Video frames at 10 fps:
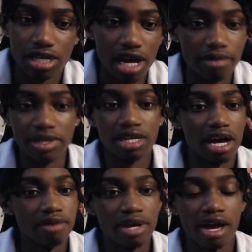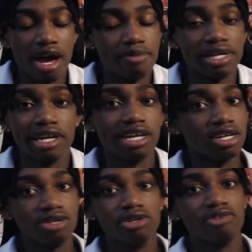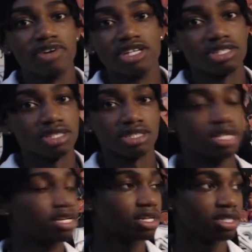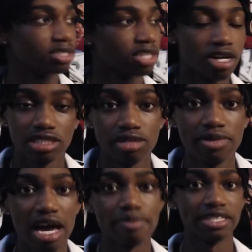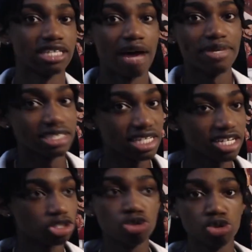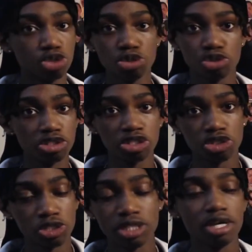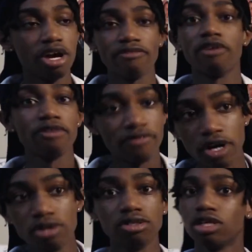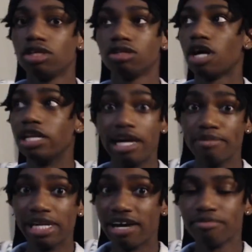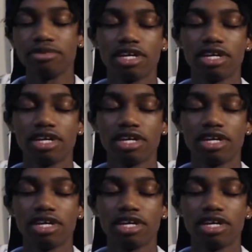I've been, I've been, I've been letting the universe Talk to me. I've been I've been seeing two two two three three three four four four eleven eleven